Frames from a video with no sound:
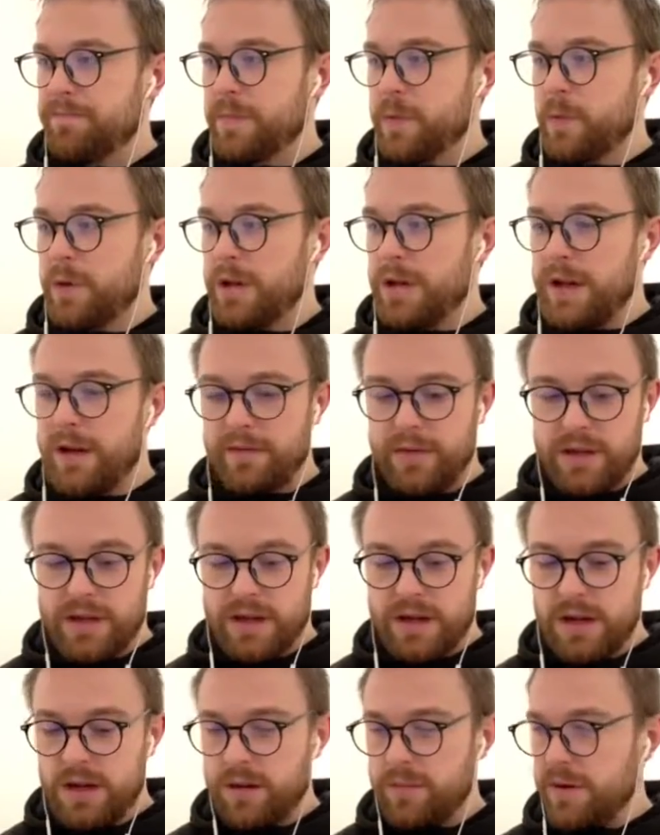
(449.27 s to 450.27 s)
I have the
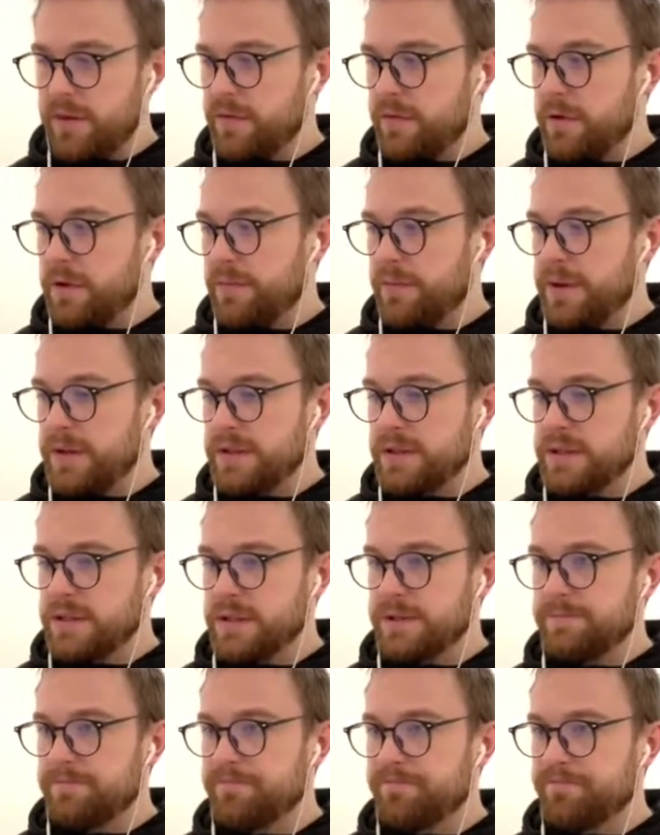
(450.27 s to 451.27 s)
economy for it,
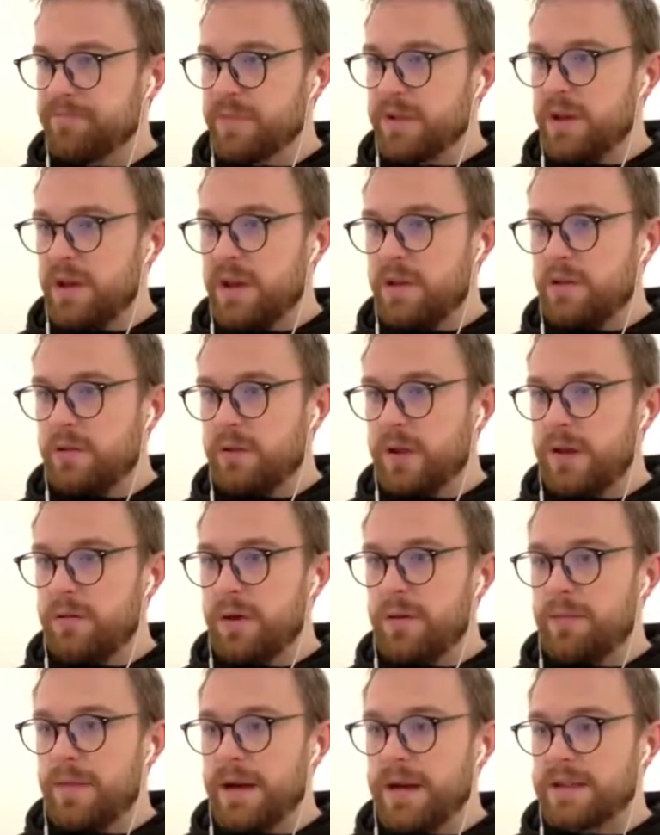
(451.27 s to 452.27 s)
basically. So now
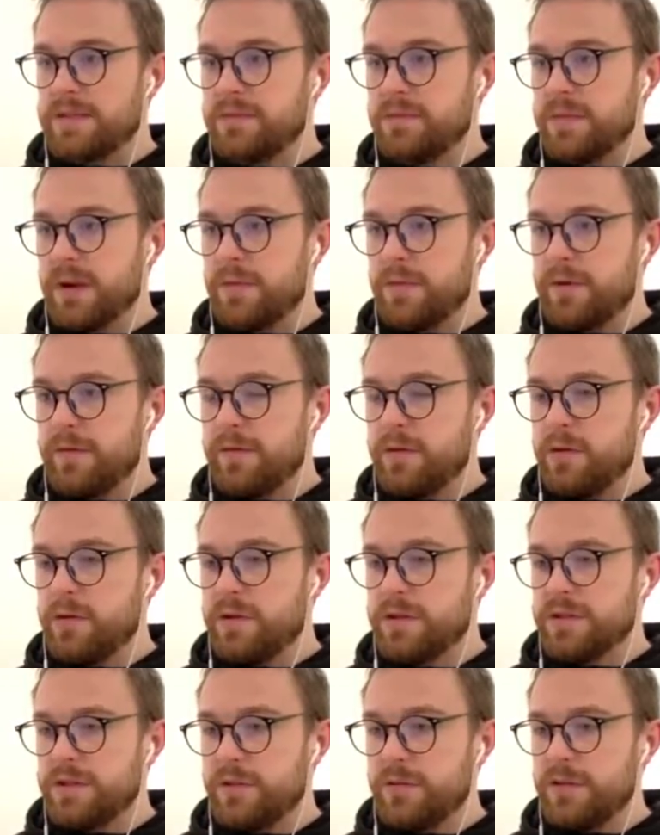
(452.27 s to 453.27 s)
my maximum number of
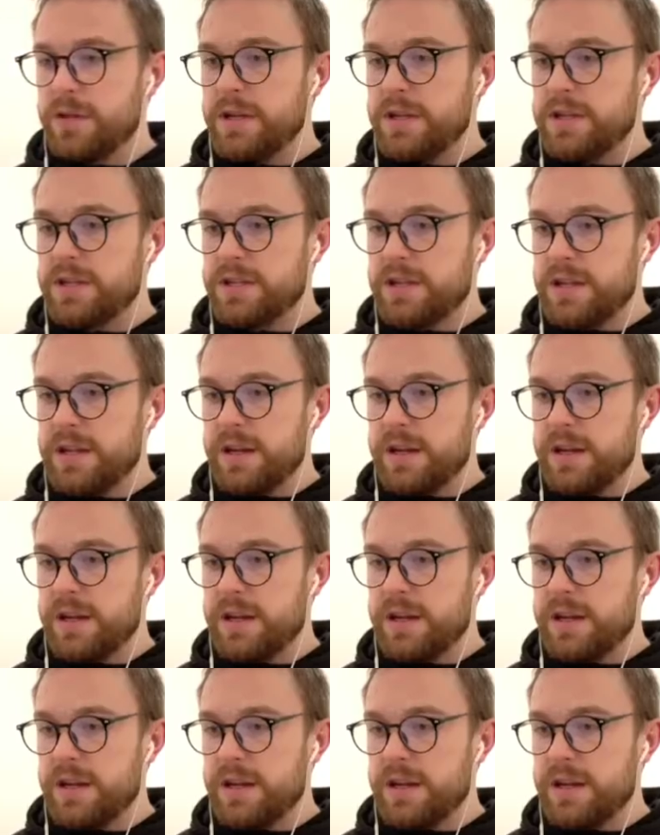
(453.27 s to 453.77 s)
units are reached.